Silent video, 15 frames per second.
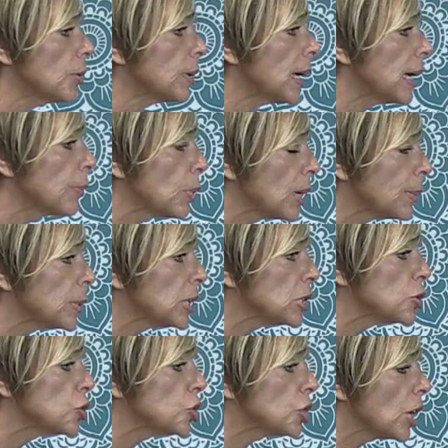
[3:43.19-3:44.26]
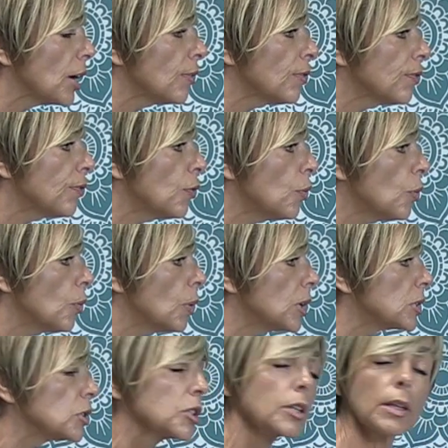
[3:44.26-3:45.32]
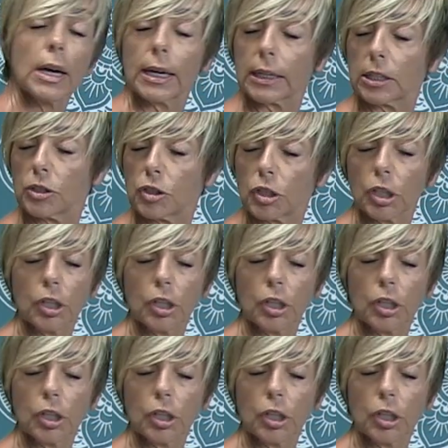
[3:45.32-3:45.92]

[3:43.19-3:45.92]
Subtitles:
okay, well, I'm going to jut forward so that I can